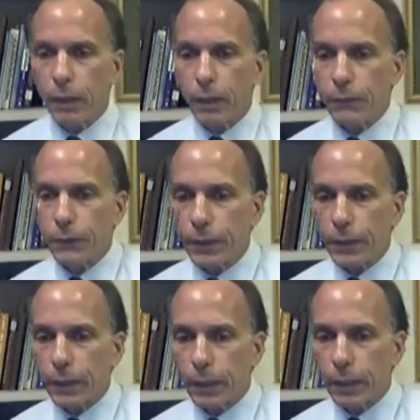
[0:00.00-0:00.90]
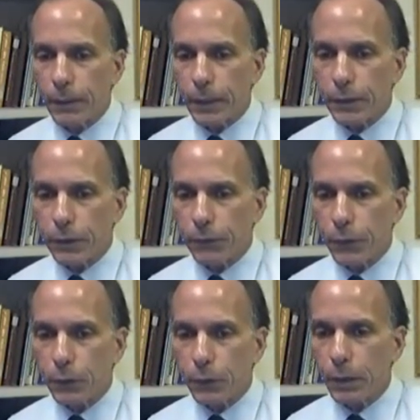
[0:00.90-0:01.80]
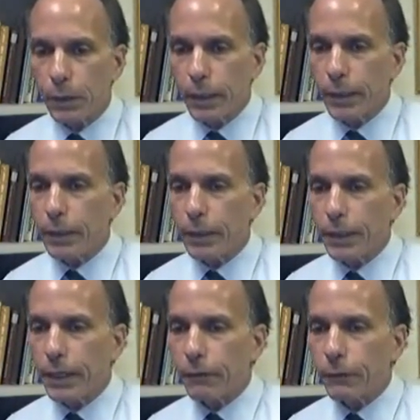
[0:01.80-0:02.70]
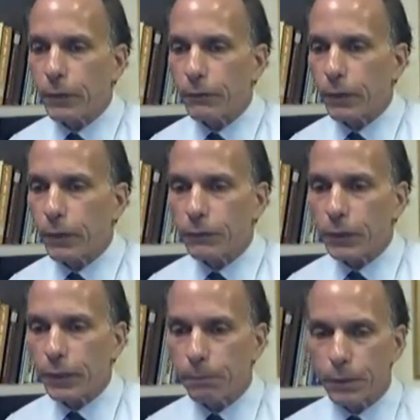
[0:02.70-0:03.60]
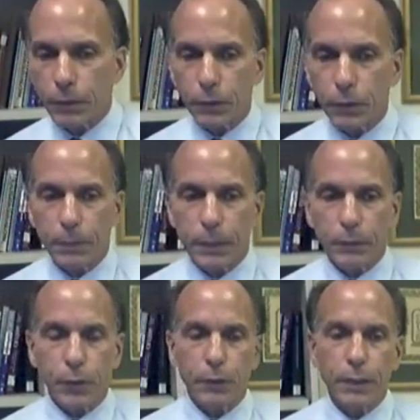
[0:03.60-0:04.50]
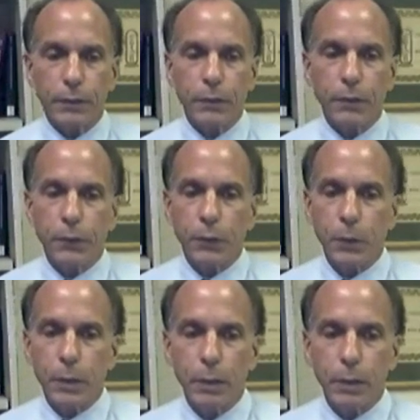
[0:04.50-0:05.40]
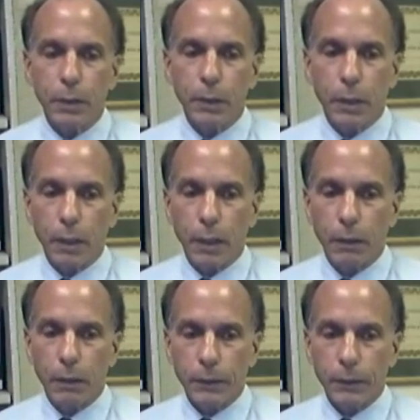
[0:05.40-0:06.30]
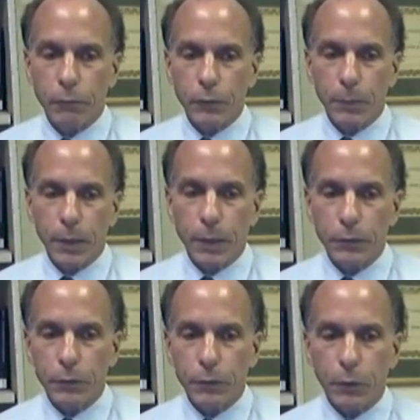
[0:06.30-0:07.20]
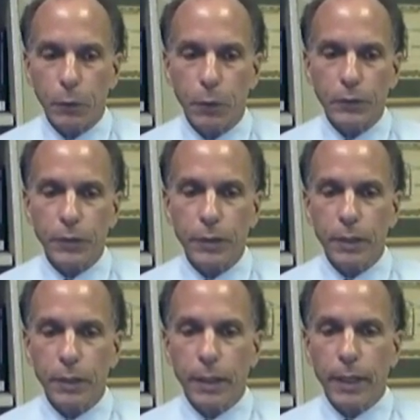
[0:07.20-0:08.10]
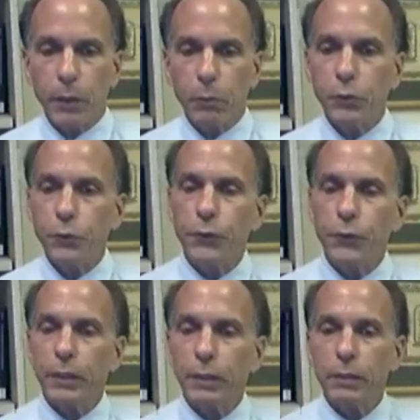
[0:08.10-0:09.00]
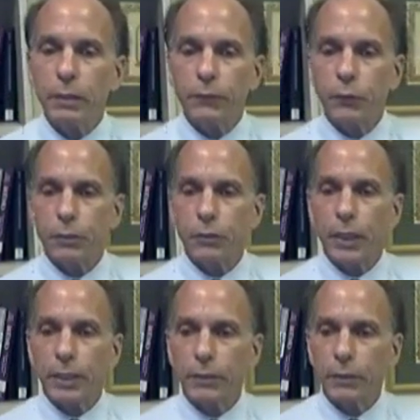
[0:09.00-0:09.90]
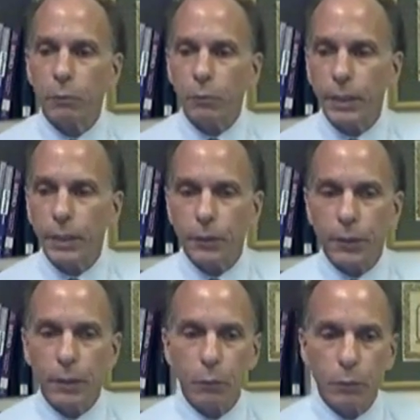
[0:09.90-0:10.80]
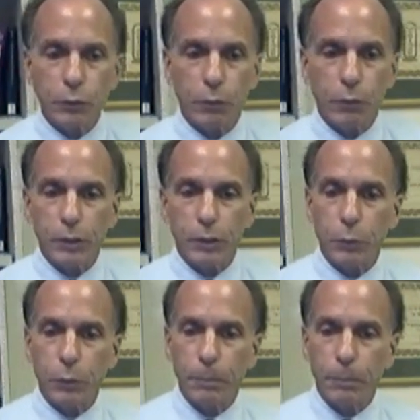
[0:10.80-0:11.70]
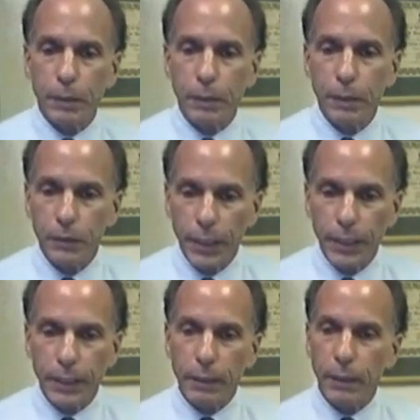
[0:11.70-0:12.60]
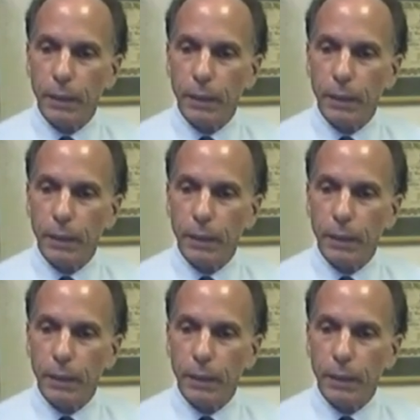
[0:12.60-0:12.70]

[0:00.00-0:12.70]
of the interviewer and the narrative of the participant. So the interviewer, in response to the question, how would you feel if your doctor would not know which drug you would be taking?